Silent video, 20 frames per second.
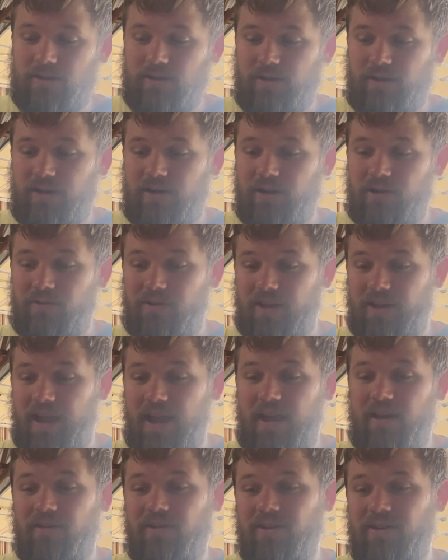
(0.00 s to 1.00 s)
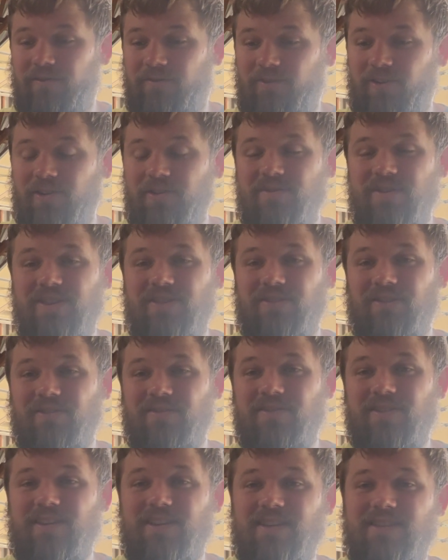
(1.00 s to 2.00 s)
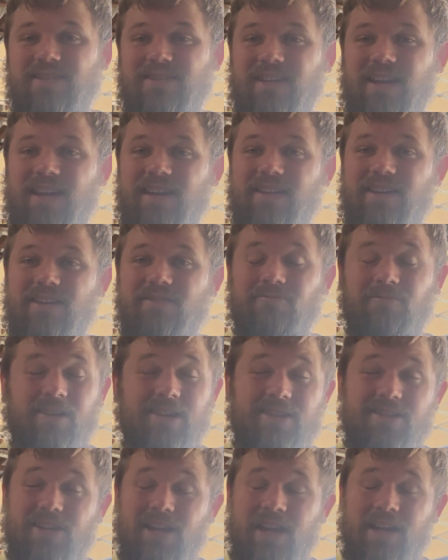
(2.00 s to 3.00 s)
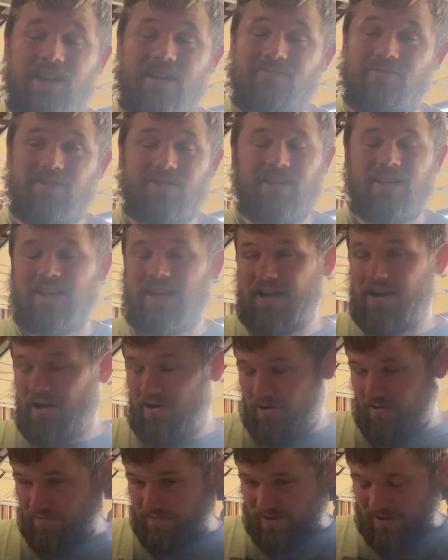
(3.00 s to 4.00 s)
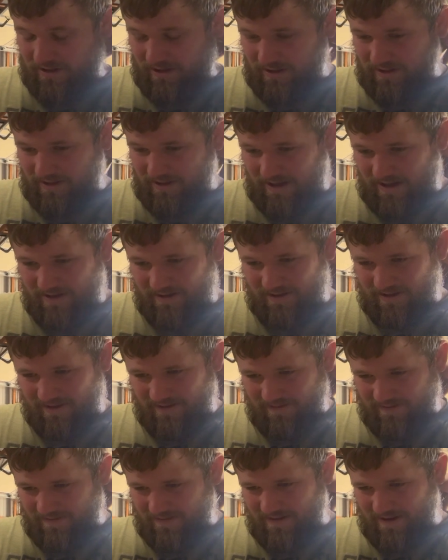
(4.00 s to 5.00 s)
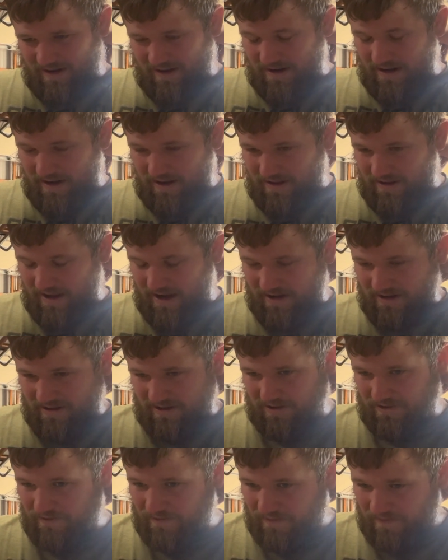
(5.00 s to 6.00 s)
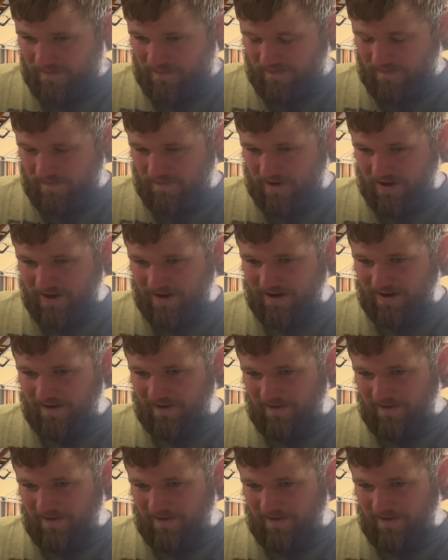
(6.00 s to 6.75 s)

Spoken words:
a gallon of fluid through this. I didn't recheck it once I got home just because I didn't think to. But